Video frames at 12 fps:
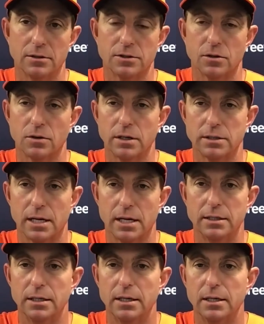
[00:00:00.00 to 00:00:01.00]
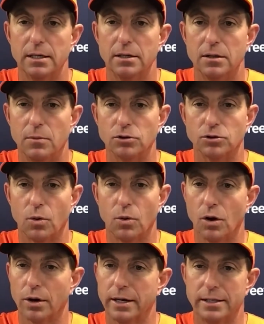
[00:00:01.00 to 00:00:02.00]
Certainly he's had most
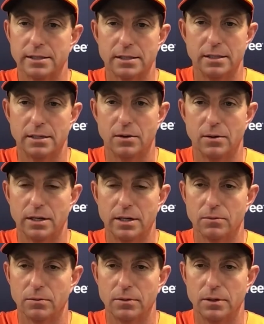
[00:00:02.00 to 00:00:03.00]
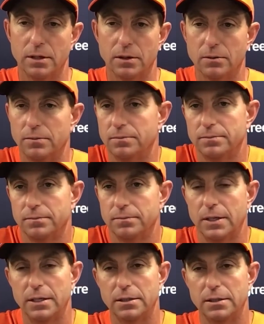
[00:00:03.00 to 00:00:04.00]
work and he's, you know, he can, you
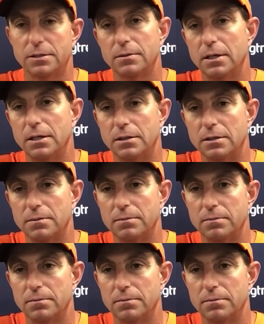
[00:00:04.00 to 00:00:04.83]
know, he's,